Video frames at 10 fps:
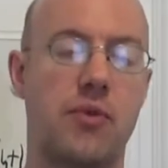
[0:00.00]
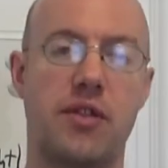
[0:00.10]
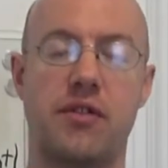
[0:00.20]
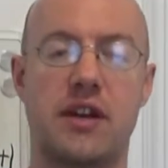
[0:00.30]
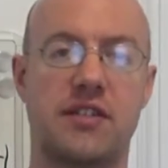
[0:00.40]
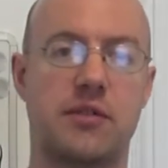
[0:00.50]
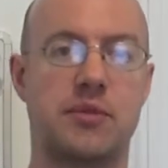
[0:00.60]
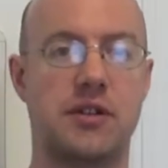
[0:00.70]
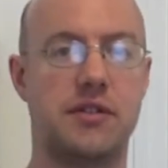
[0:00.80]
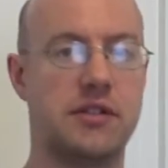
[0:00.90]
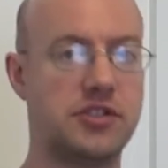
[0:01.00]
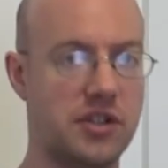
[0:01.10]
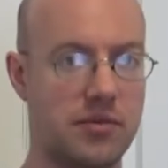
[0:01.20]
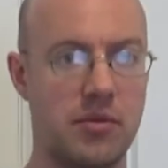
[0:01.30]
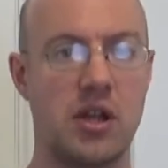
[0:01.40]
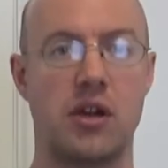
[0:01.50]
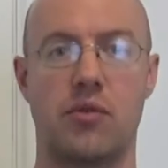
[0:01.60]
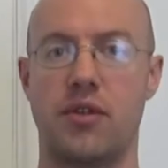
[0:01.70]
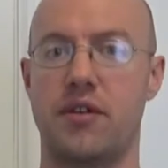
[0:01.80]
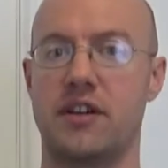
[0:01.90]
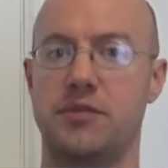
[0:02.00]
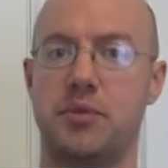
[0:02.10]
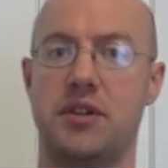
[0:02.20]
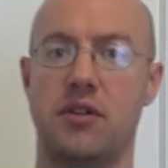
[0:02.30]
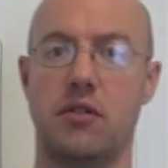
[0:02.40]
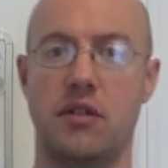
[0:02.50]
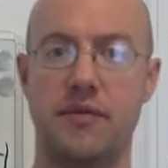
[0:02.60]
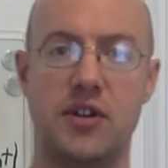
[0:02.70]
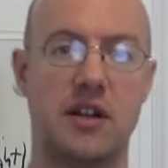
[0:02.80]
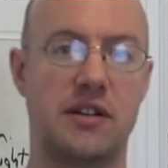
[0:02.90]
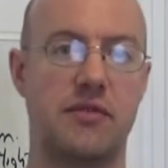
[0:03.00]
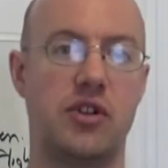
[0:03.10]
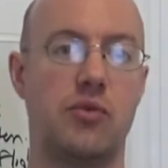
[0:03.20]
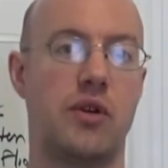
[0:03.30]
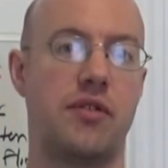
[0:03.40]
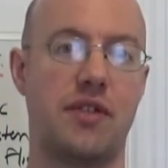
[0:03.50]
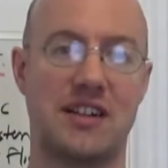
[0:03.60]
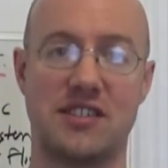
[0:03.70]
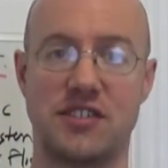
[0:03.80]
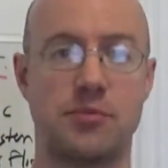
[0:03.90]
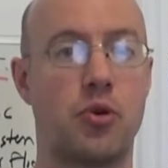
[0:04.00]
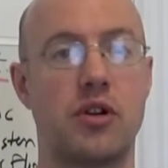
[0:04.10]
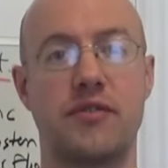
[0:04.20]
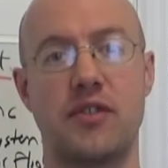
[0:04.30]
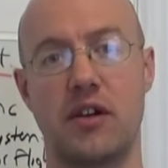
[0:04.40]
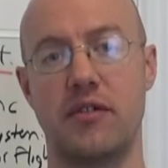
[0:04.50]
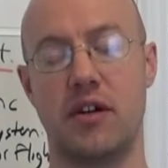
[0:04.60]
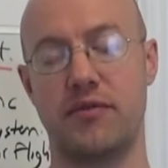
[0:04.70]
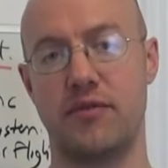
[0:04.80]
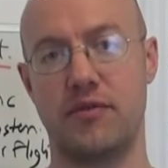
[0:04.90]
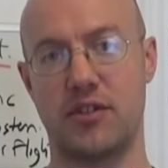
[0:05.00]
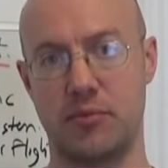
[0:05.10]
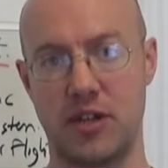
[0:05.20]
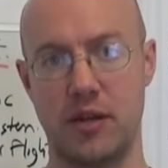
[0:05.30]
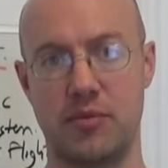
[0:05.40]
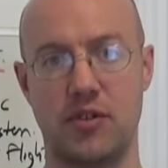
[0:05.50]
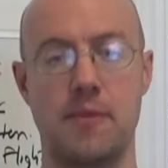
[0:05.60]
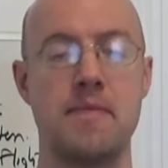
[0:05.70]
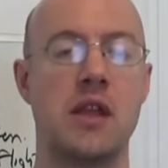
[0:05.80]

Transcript: Whether that's something in the gym, whether that's a particular lifting activity, whether that's a sport of, of, of some type. So